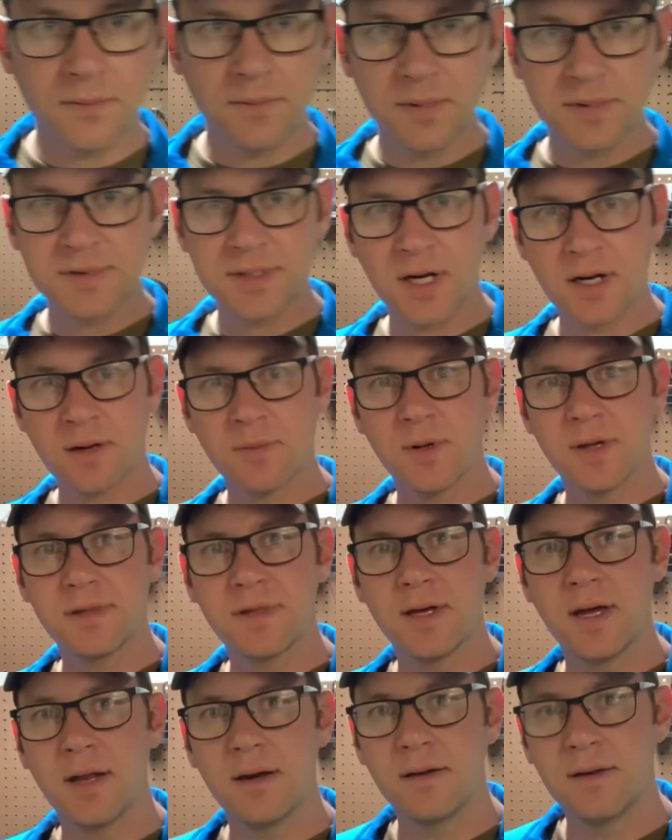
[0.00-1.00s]
talk about
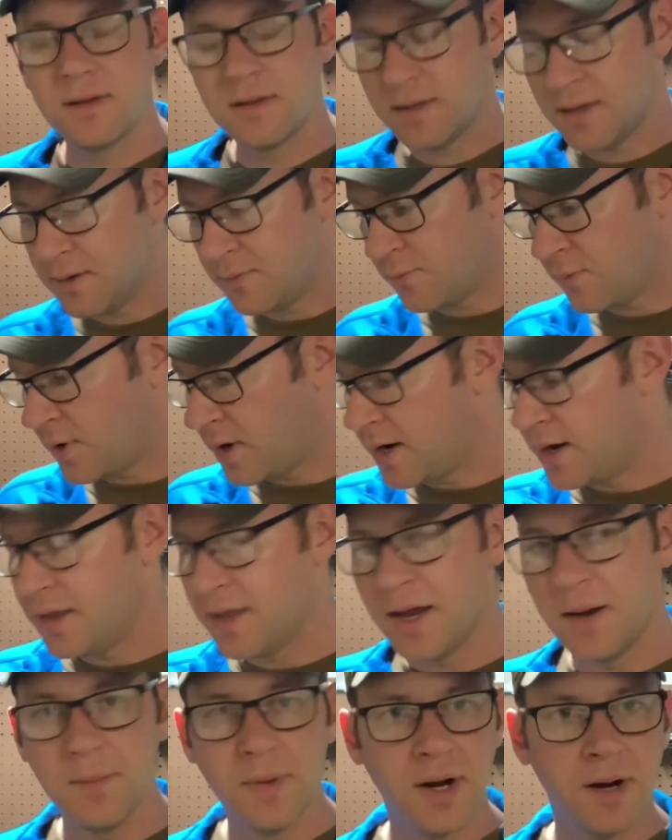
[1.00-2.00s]
that and why
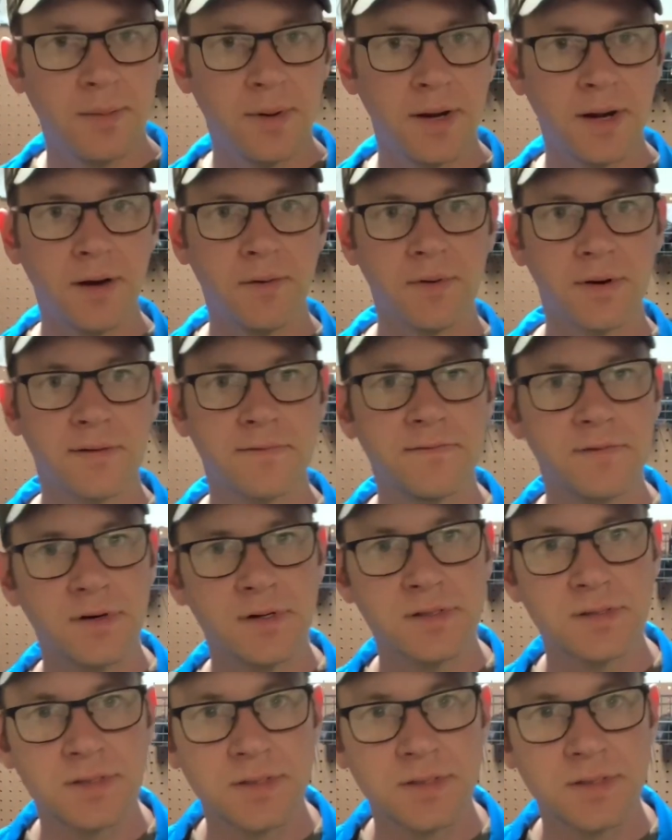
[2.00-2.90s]
that may or may not work for us